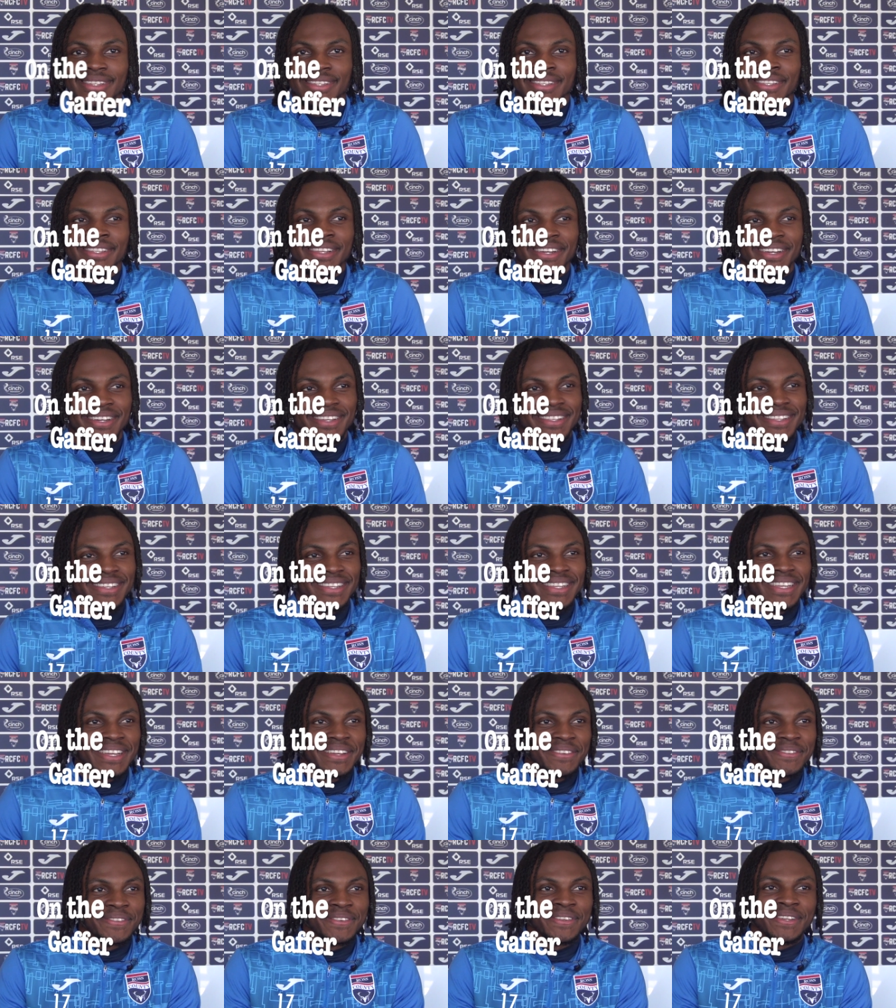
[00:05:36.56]
No, the
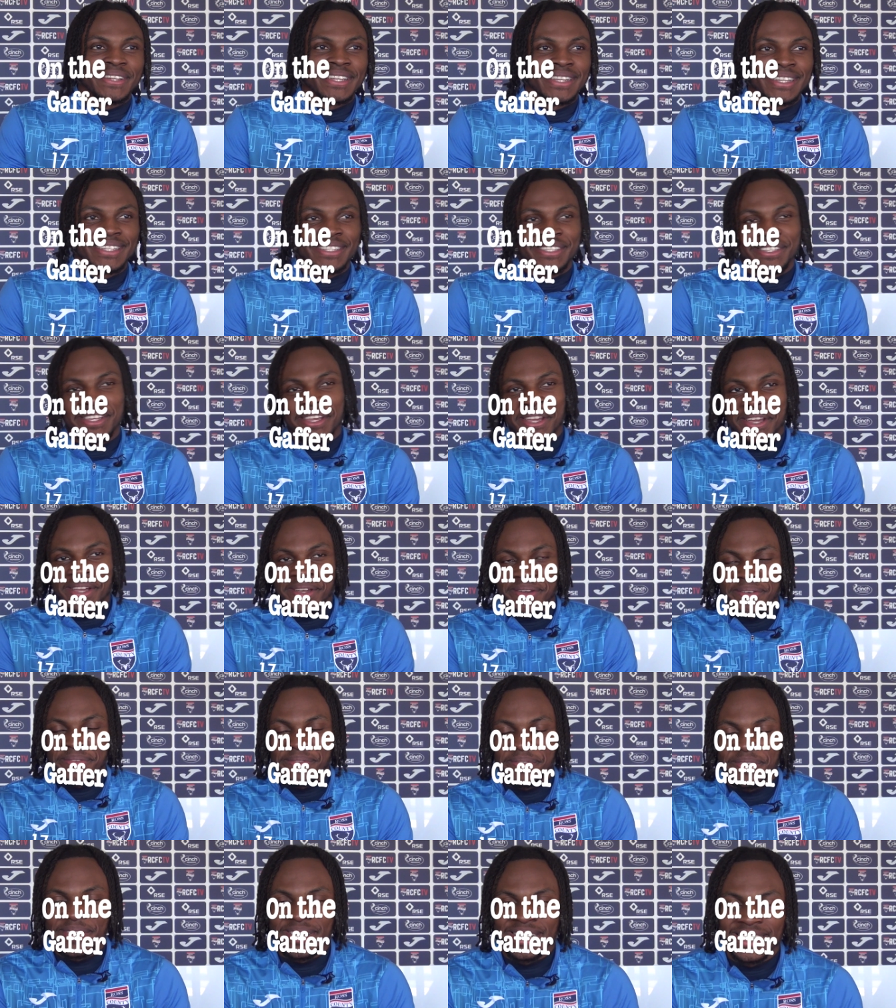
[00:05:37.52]
gaffer has
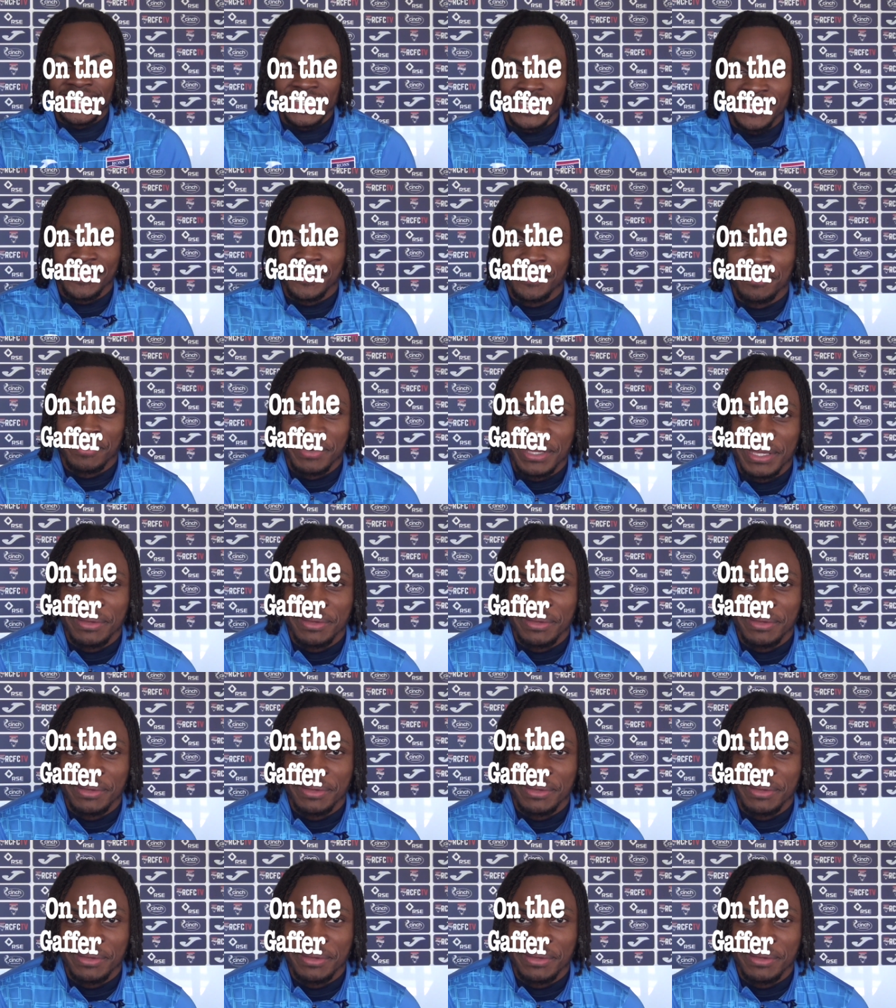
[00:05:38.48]
uh, really given